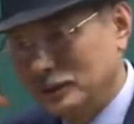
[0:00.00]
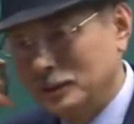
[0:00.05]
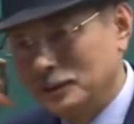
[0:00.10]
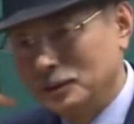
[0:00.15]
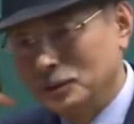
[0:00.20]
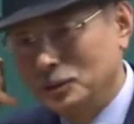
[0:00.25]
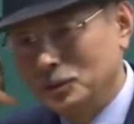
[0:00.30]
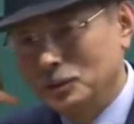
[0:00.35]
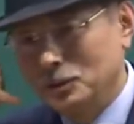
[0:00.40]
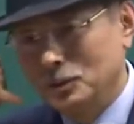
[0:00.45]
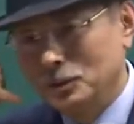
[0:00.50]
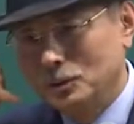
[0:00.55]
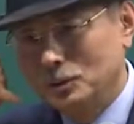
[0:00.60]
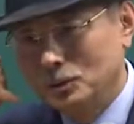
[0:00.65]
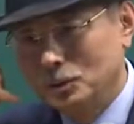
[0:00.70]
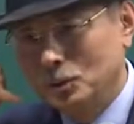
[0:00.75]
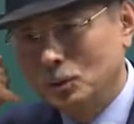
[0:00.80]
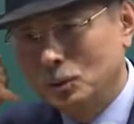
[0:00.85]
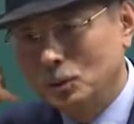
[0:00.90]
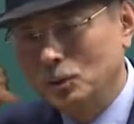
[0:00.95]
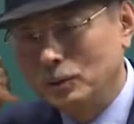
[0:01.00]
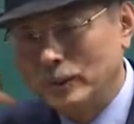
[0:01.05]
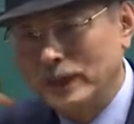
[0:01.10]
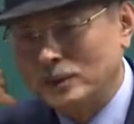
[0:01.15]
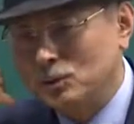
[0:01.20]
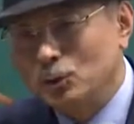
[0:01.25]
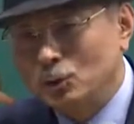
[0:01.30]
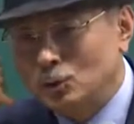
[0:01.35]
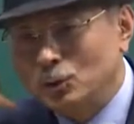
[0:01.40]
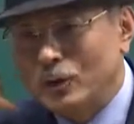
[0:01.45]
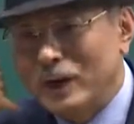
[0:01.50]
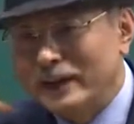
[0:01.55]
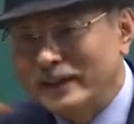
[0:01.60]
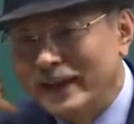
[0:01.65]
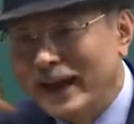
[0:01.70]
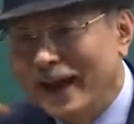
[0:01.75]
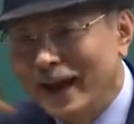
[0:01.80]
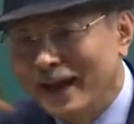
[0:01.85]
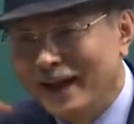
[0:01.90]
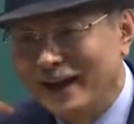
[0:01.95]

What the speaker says: sales on that day.